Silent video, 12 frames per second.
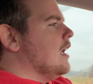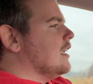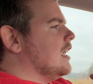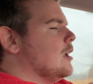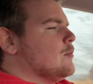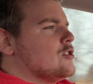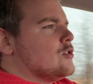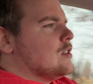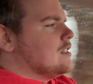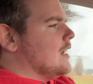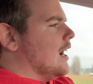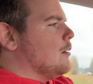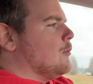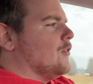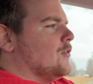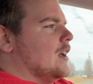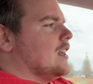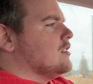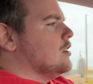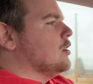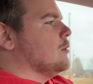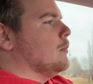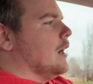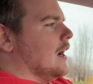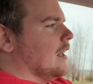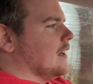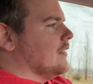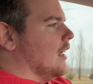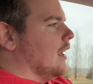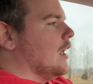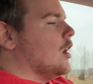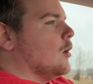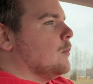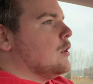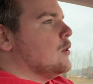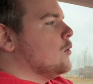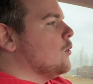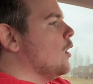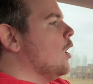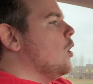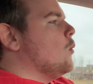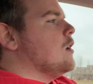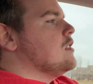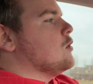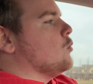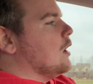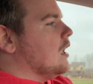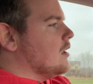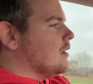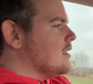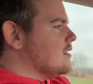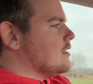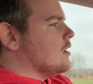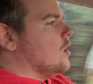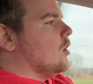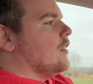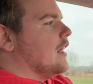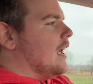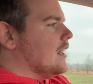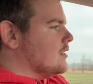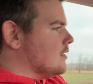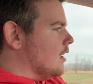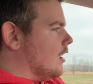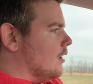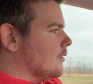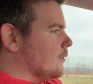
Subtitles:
chemistry type effects to your body that help you with your wellness and all that stuff.